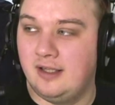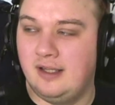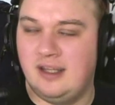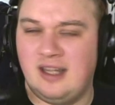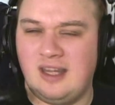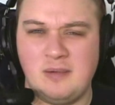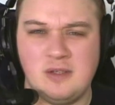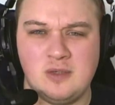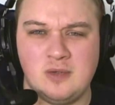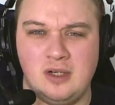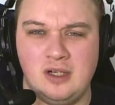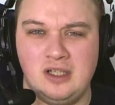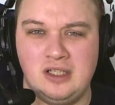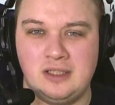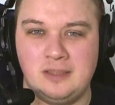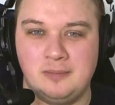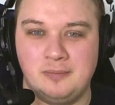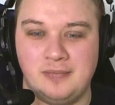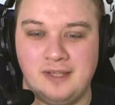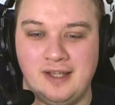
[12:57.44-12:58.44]
happens quite a
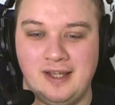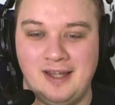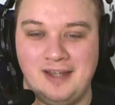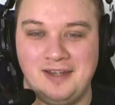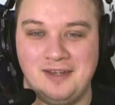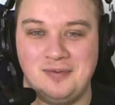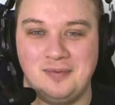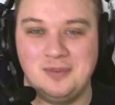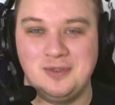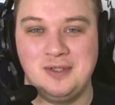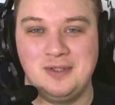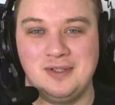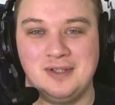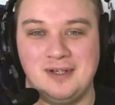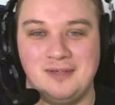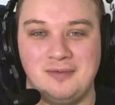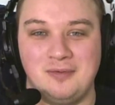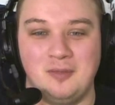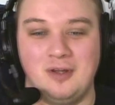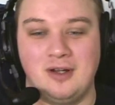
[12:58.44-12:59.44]
lot, but if I'm too
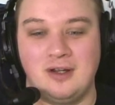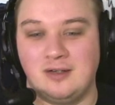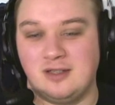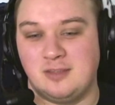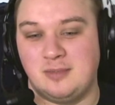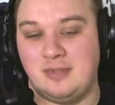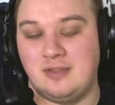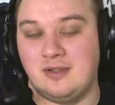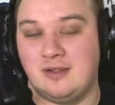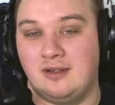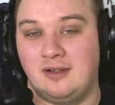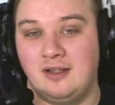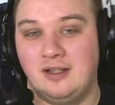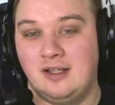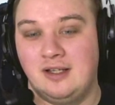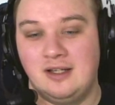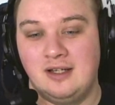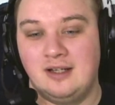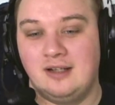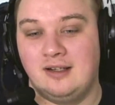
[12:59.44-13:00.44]
tired from work, I'll just be doing
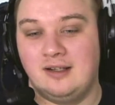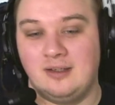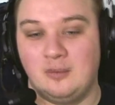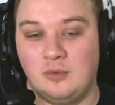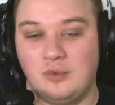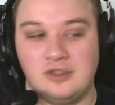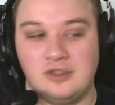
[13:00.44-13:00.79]
like